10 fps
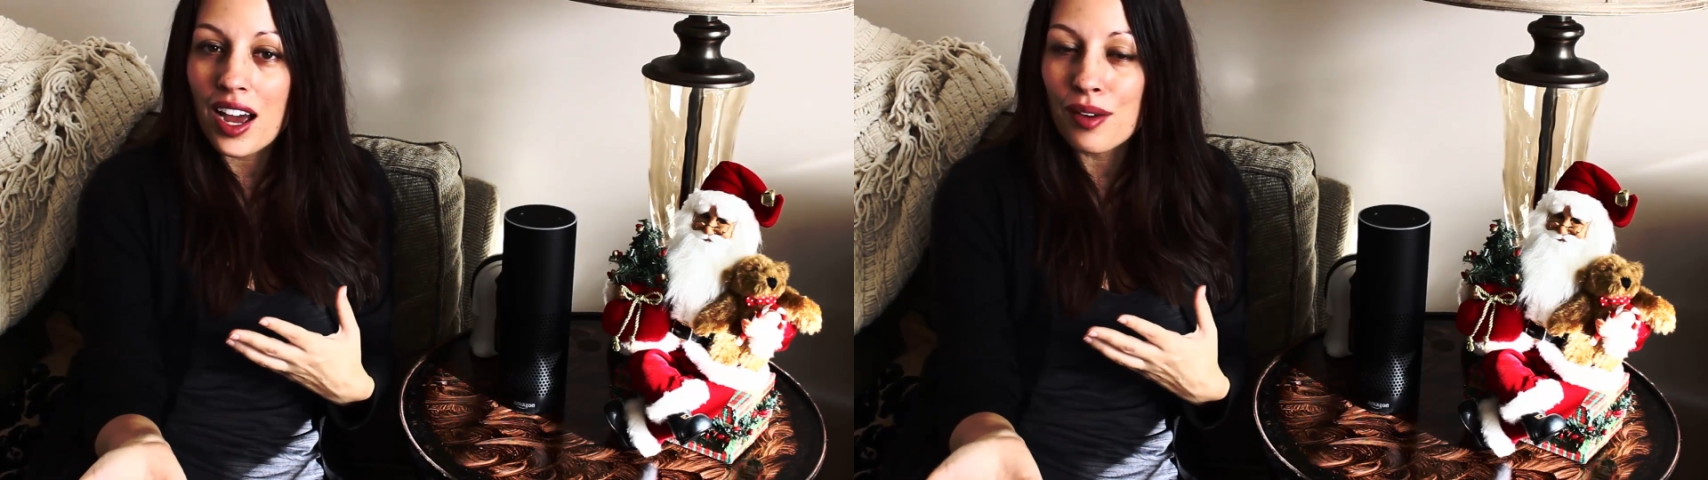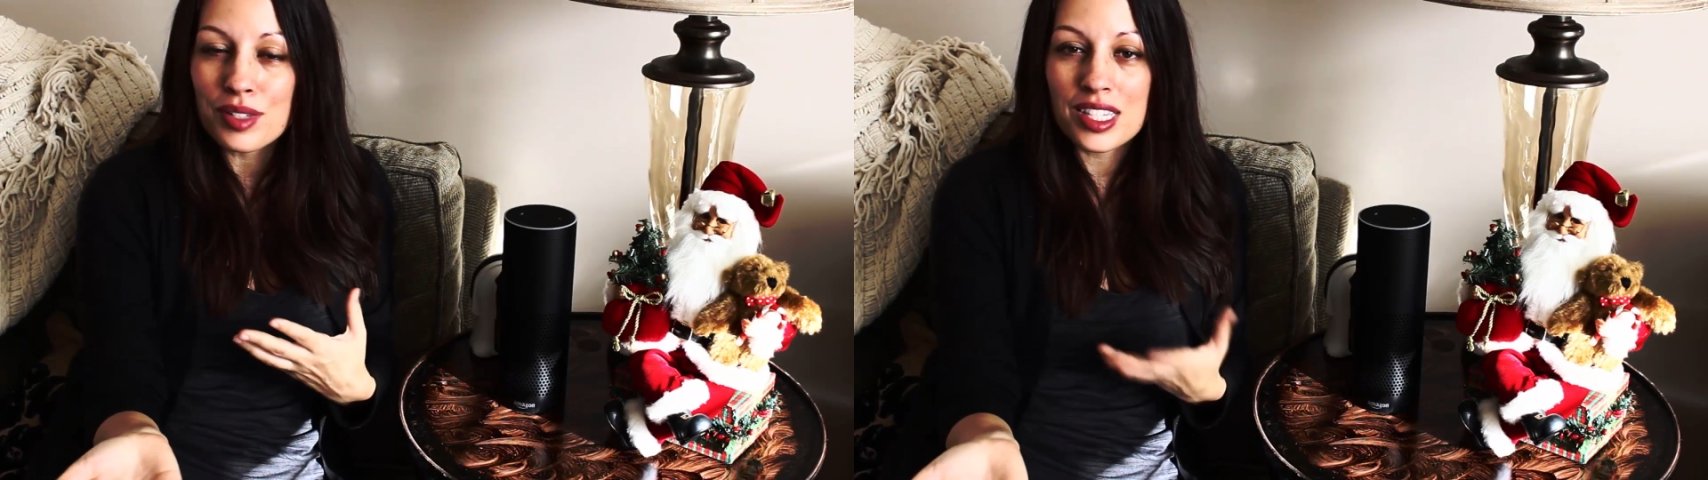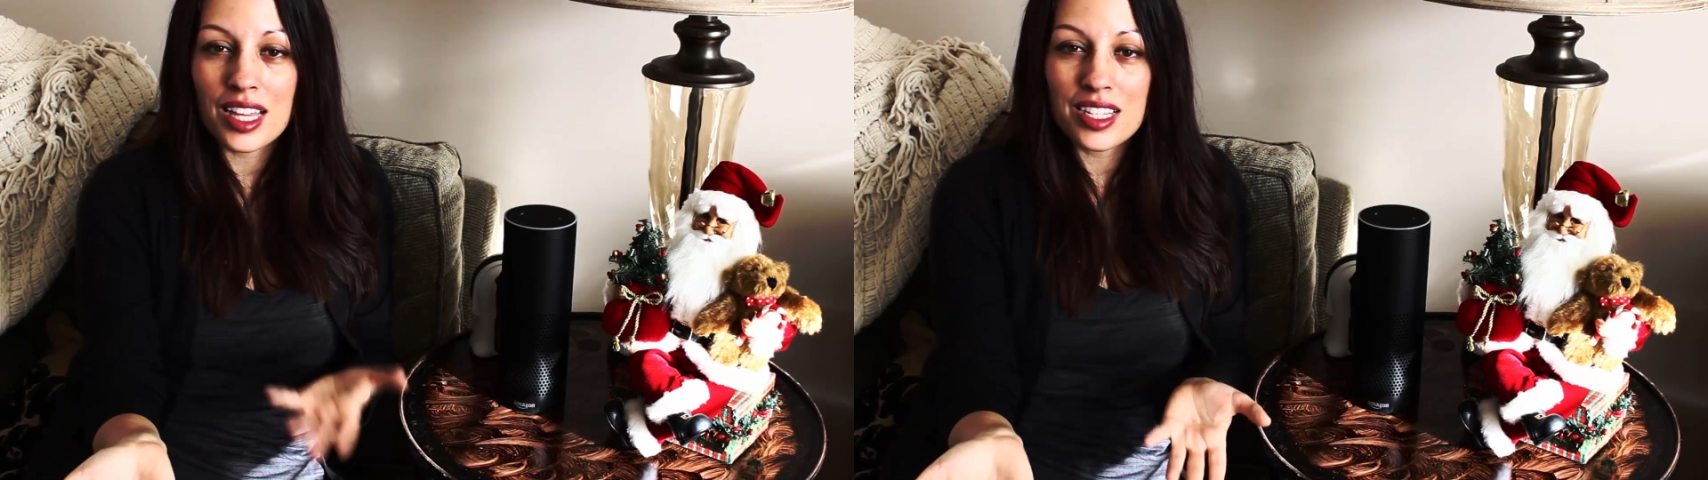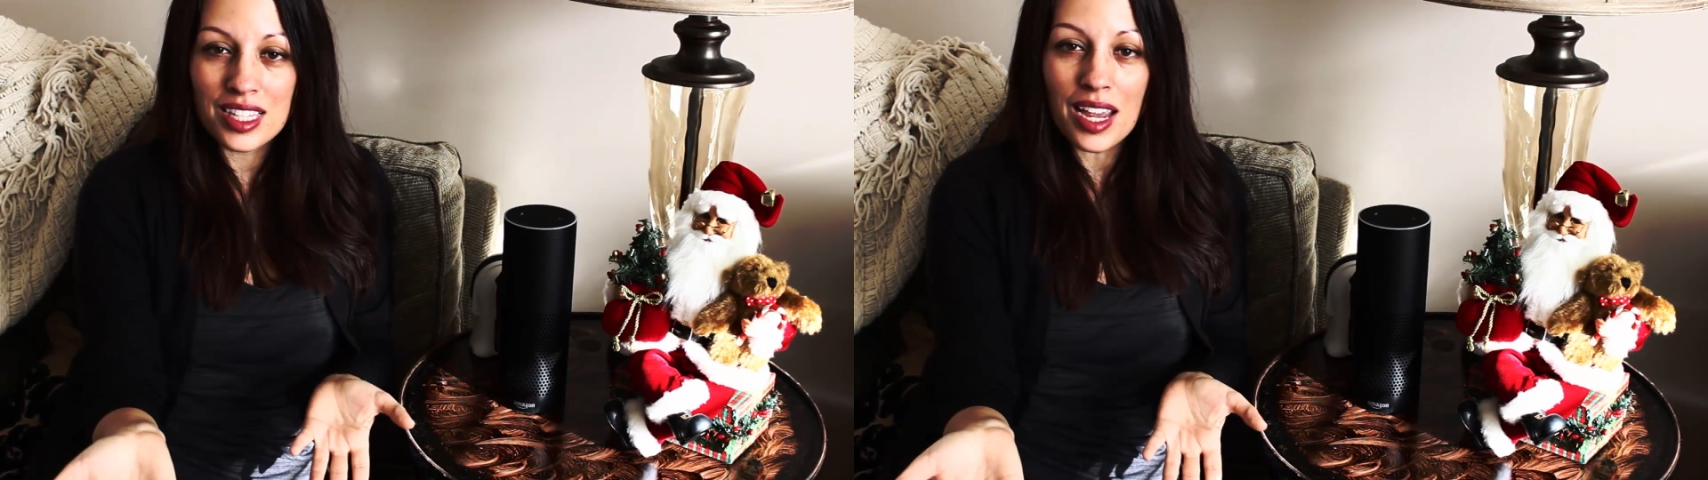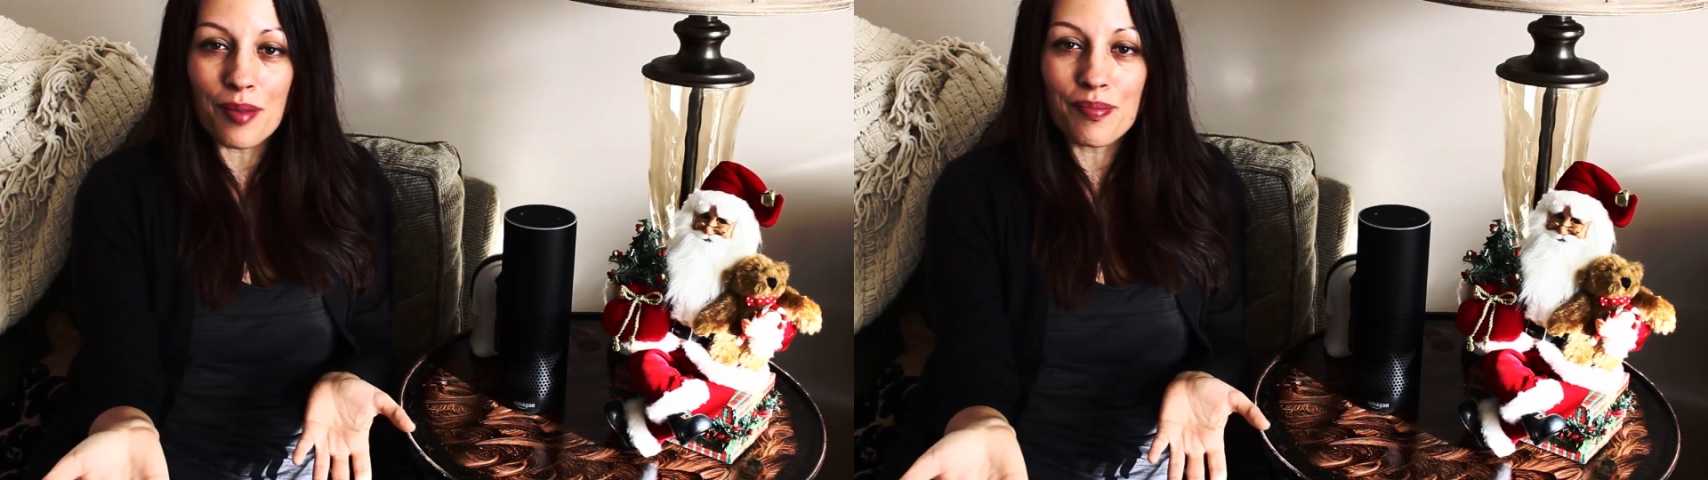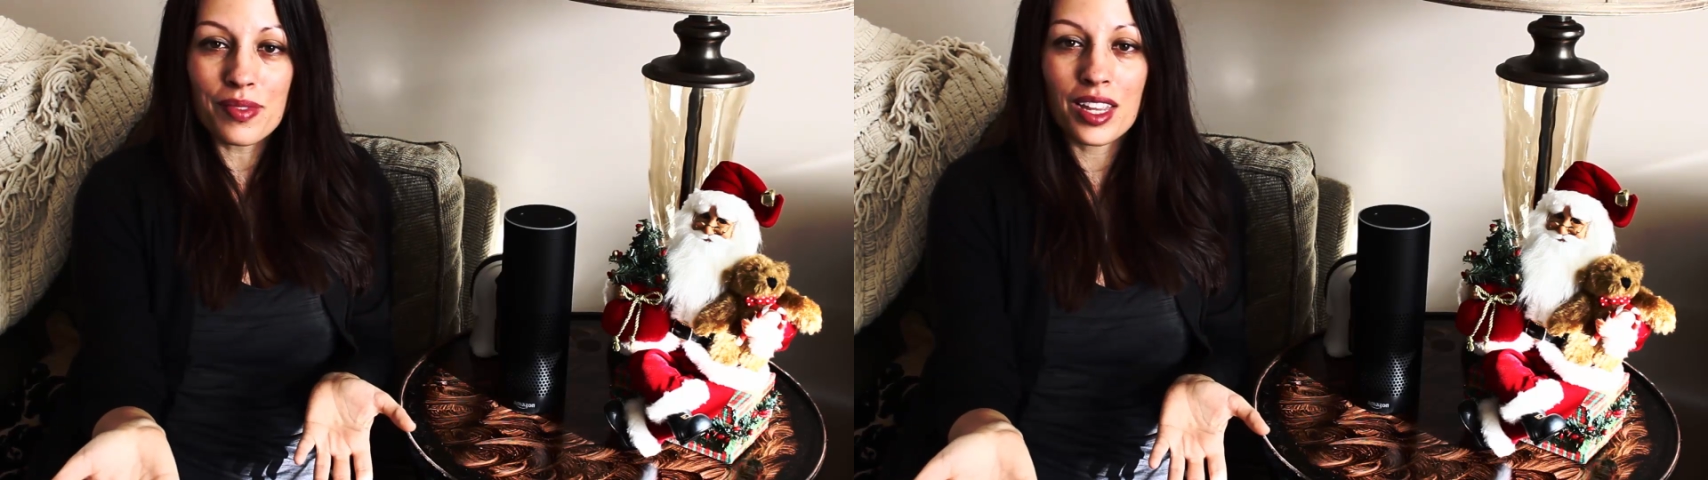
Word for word: I would say the same.